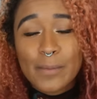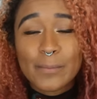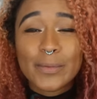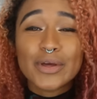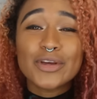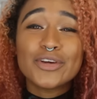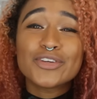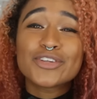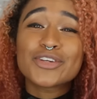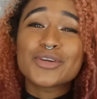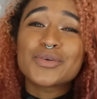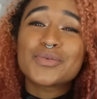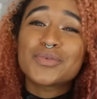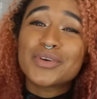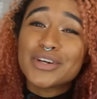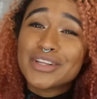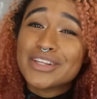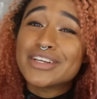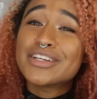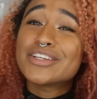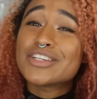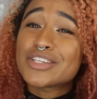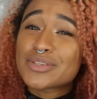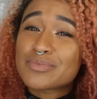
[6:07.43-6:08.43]
but you should
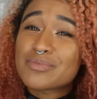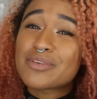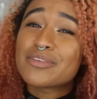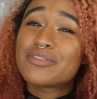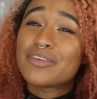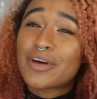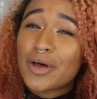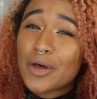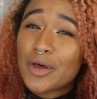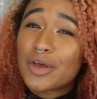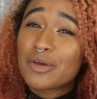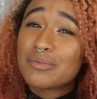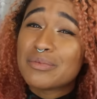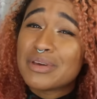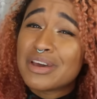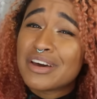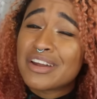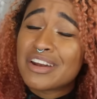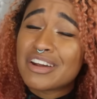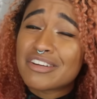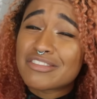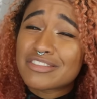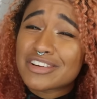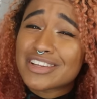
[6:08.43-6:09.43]
really just be following me
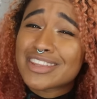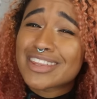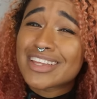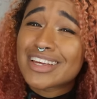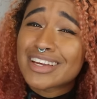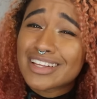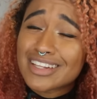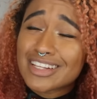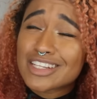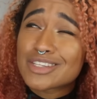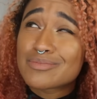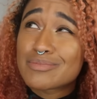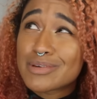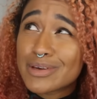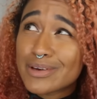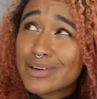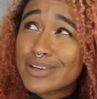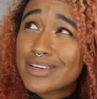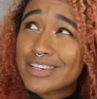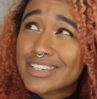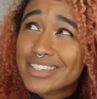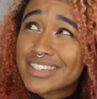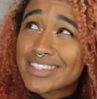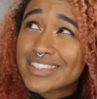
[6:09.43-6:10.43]
on everything, let's be
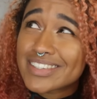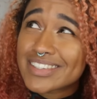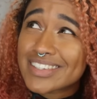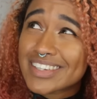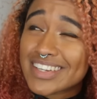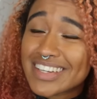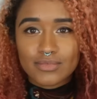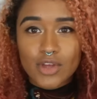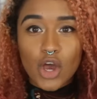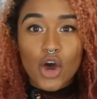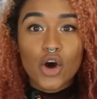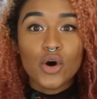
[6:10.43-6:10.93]
honest.